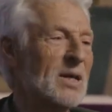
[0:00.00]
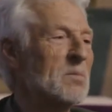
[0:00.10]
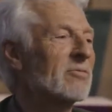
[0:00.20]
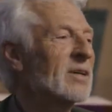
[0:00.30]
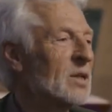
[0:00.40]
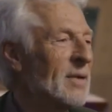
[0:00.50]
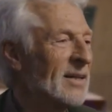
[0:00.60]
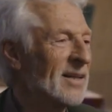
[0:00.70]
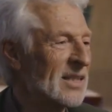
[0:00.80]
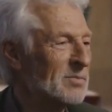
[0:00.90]
but I'm a
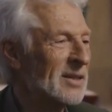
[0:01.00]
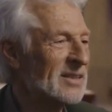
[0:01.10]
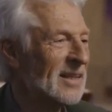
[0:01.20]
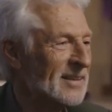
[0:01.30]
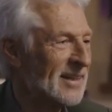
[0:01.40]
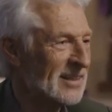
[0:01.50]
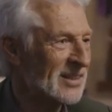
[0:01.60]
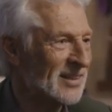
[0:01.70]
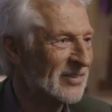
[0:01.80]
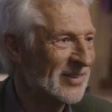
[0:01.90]
fundamentalist because I take this
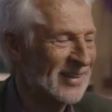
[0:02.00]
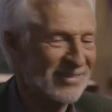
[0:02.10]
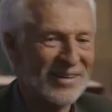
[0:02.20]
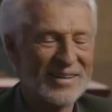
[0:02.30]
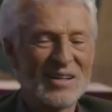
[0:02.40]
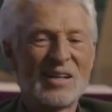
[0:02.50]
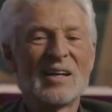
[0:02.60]
literally, right?"